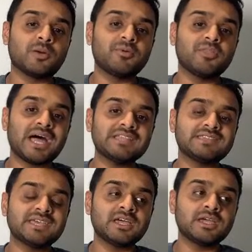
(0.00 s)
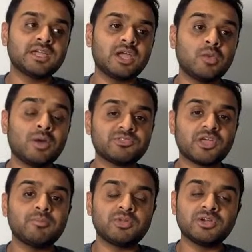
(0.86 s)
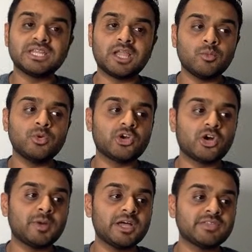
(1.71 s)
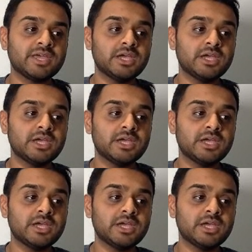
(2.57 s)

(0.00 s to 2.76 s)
of that a website plugin like WooCommerce,